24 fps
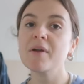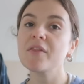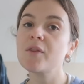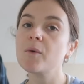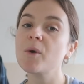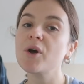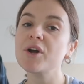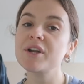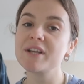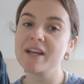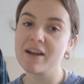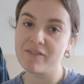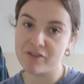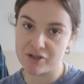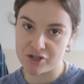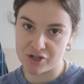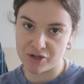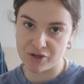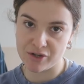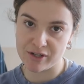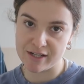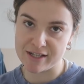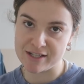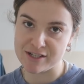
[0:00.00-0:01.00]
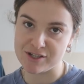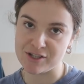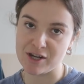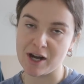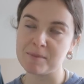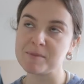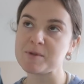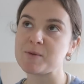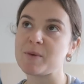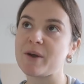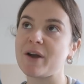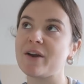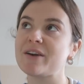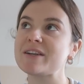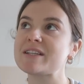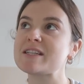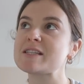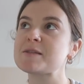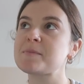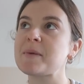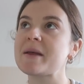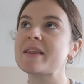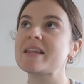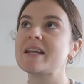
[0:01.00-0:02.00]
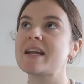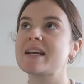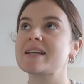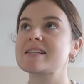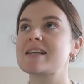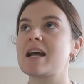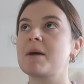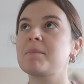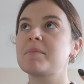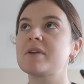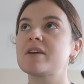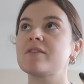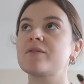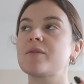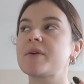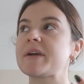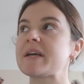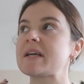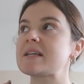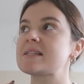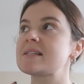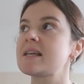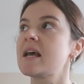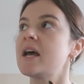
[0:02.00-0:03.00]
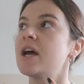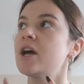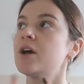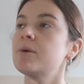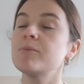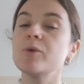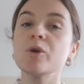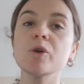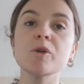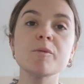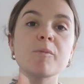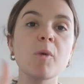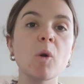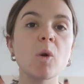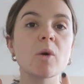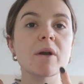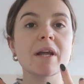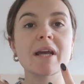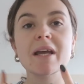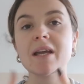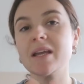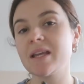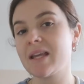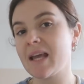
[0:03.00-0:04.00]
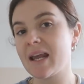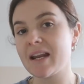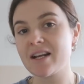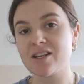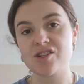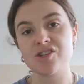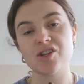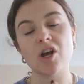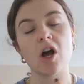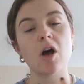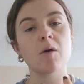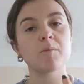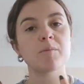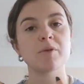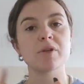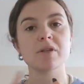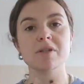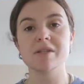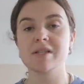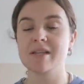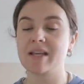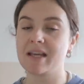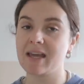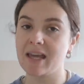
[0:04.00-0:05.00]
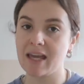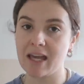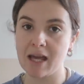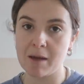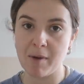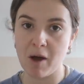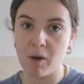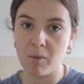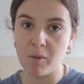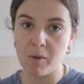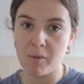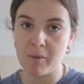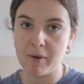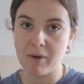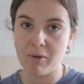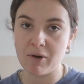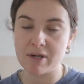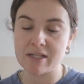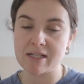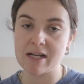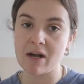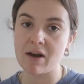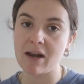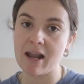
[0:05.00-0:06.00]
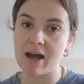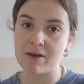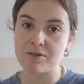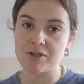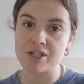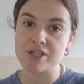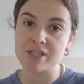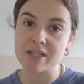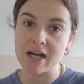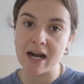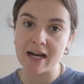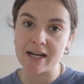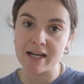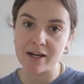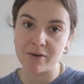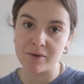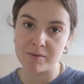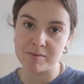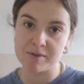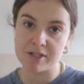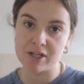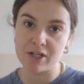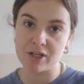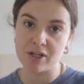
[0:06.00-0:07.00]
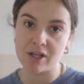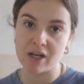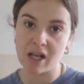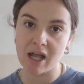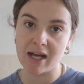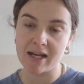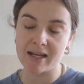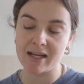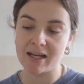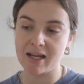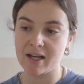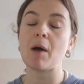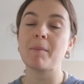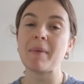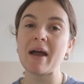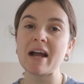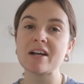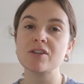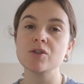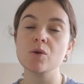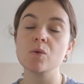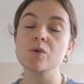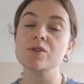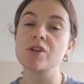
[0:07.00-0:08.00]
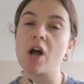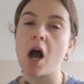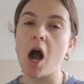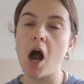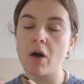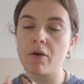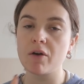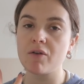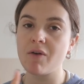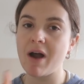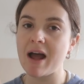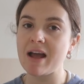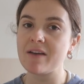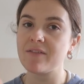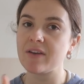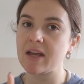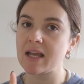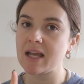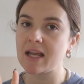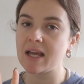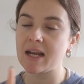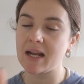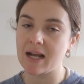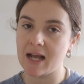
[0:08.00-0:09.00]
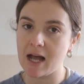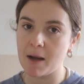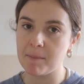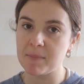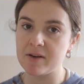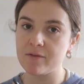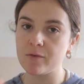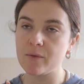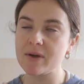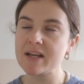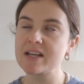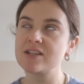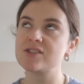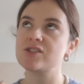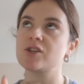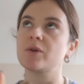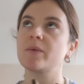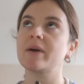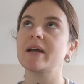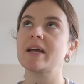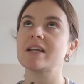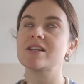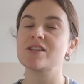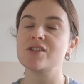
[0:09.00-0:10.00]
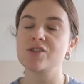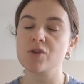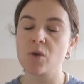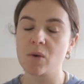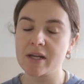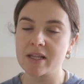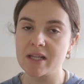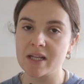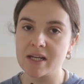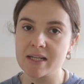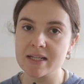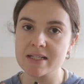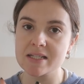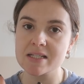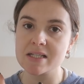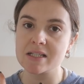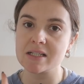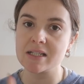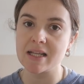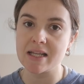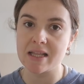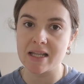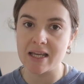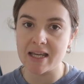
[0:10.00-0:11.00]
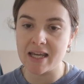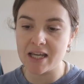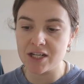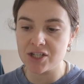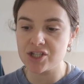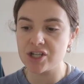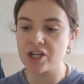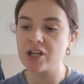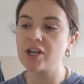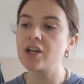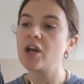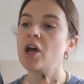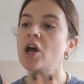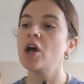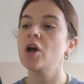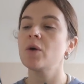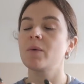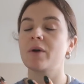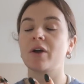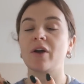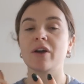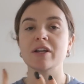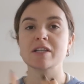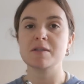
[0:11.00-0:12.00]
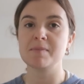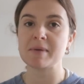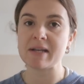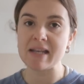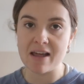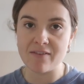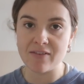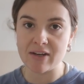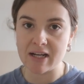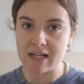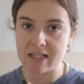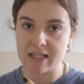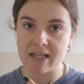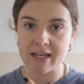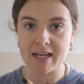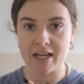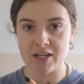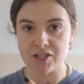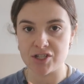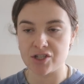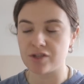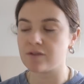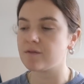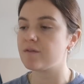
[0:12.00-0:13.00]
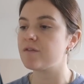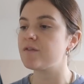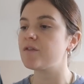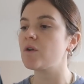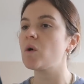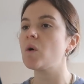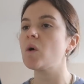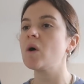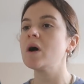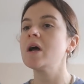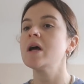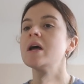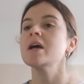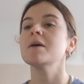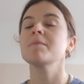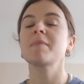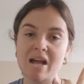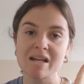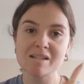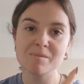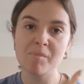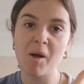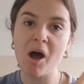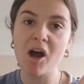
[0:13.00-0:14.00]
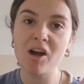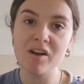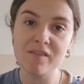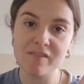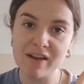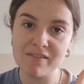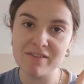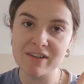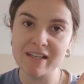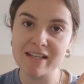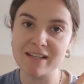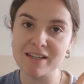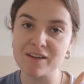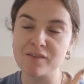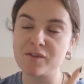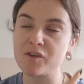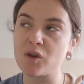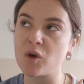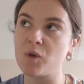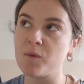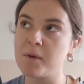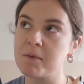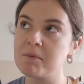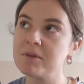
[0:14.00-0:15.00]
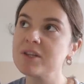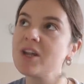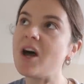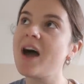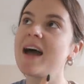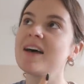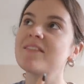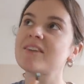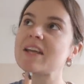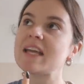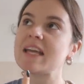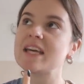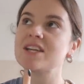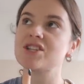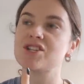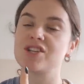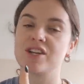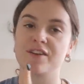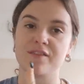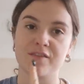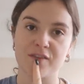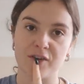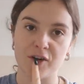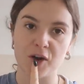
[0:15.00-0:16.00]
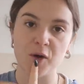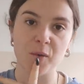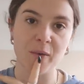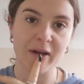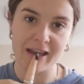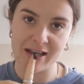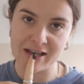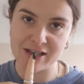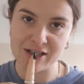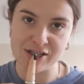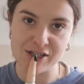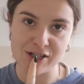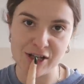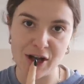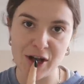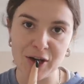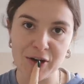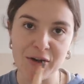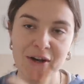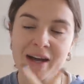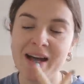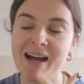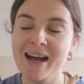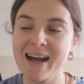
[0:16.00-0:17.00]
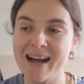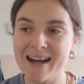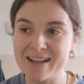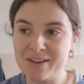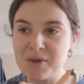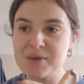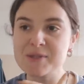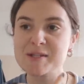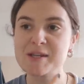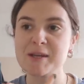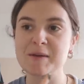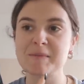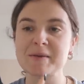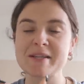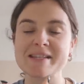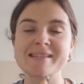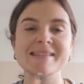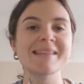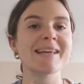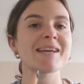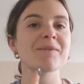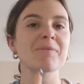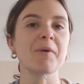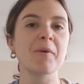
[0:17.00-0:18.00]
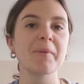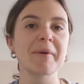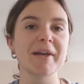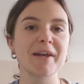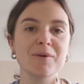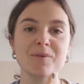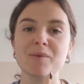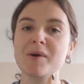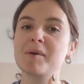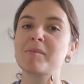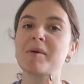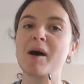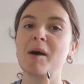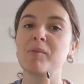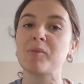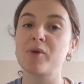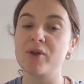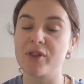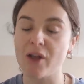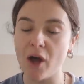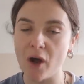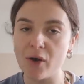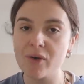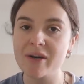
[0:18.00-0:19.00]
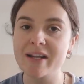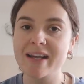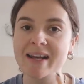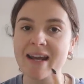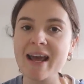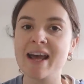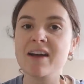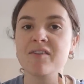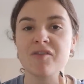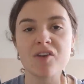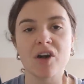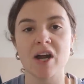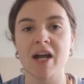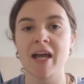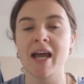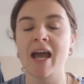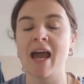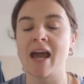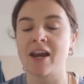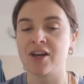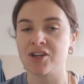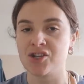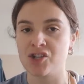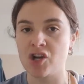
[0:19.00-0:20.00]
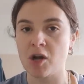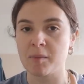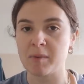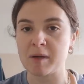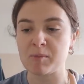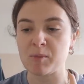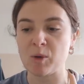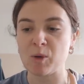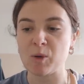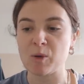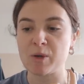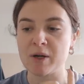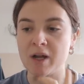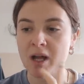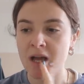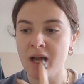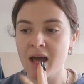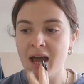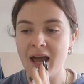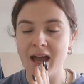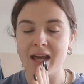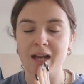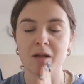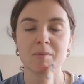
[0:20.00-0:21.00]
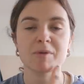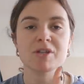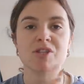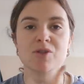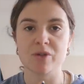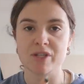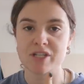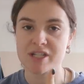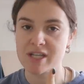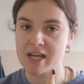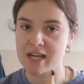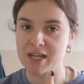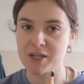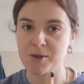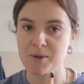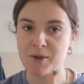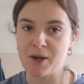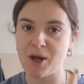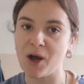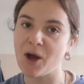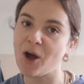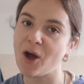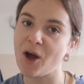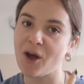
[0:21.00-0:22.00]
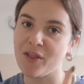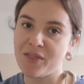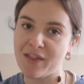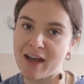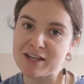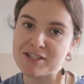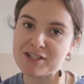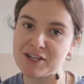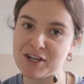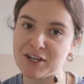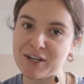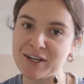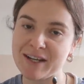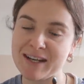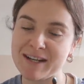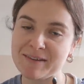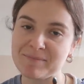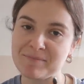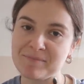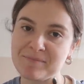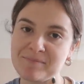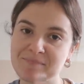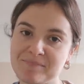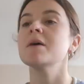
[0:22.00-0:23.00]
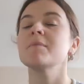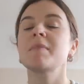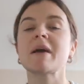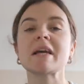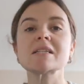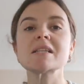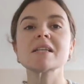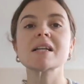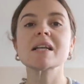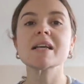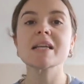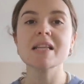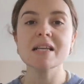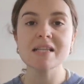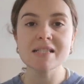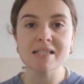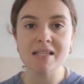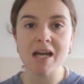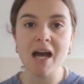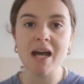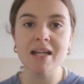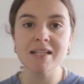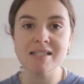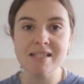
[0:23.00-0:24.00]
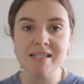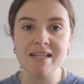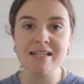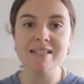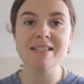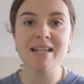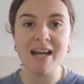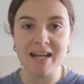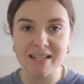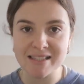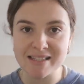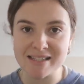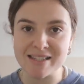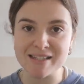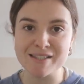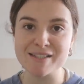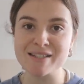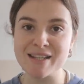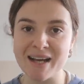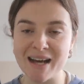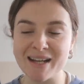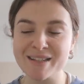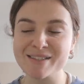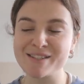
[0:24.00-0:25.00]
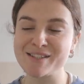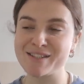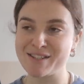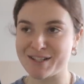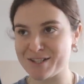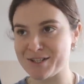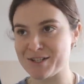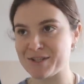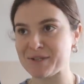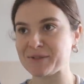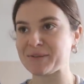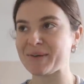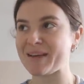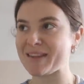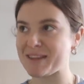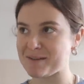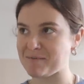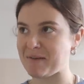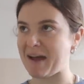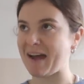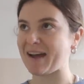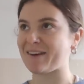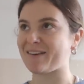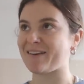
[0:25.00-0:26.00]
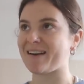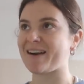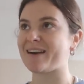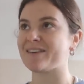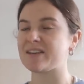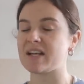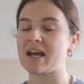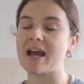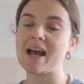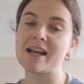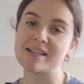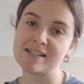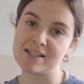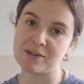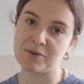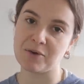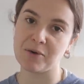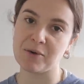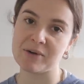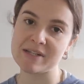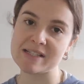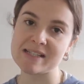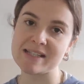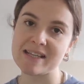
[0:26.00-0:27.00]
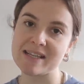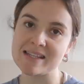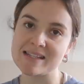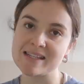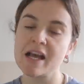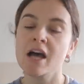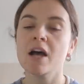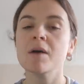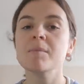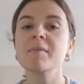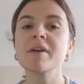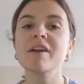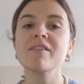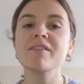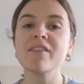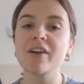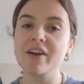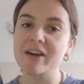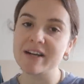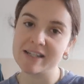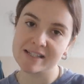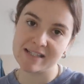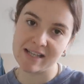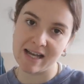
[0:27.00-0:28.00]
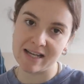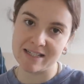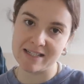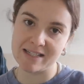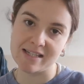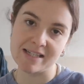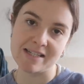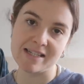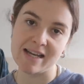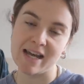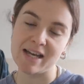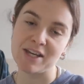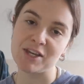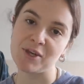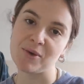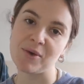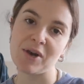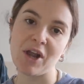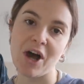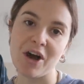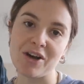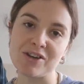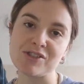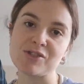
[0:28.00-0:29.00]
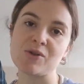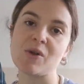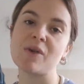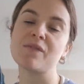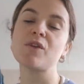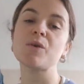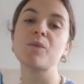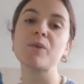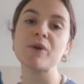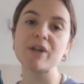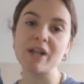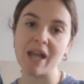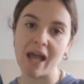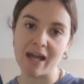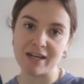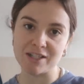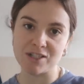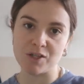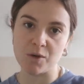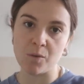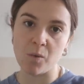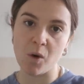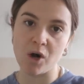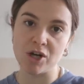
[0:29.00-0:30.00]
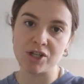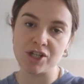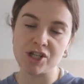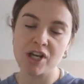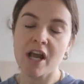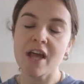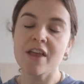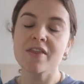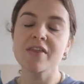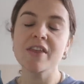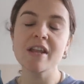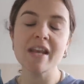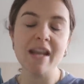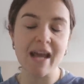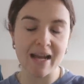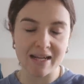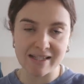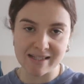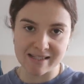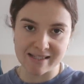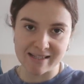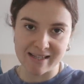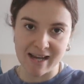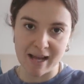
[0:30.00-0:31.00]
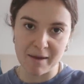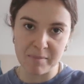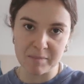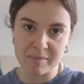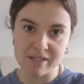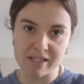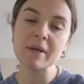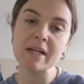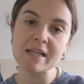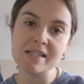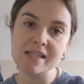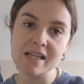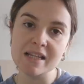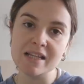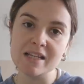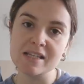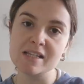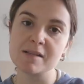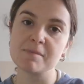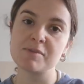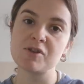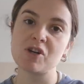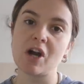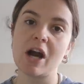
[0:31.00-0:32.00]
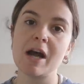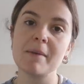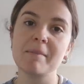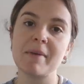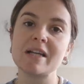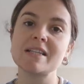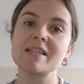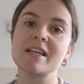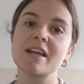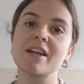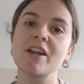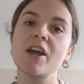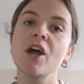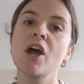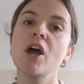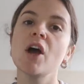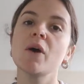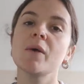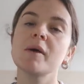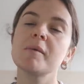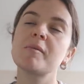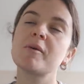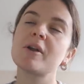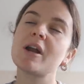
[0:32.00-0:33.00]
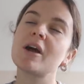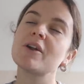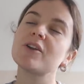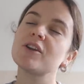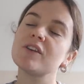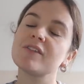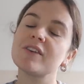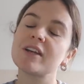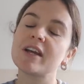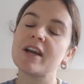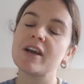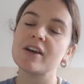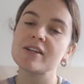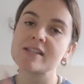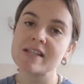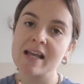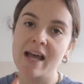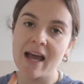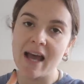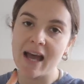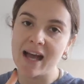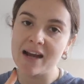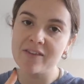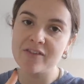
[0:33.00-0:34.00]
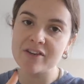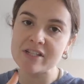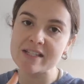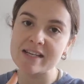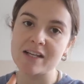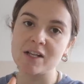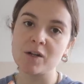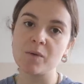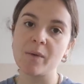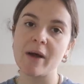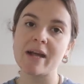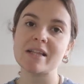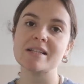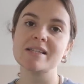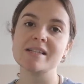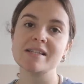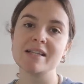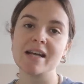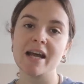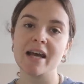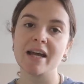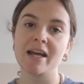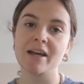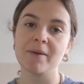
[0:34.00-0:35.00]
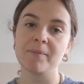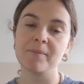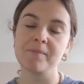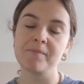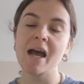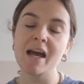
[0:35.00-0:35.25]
But the work never truly stops. We're going to spend the next couple of weeks mood boarding, getting samples, thinking about what we want our lounge and dining room to look like. Our back doors are arriving in a couple of weeks, so we're installing the lintel in the kitchen. We're going to be leveling the kitchen floor. As part of leveling the floor, we will not have a kitchen for a week, so I'll also be seeing what we can whip up with only an air fryer and a chopping board, and I'll be sure to take you along on that journey. Basically, there's tons and tons and tons to do in the background, as there always is, but I'm very excited to take you along. So if you would like to watch the next steps, please hit the subscribe button. We put out new videos every single Wednesday.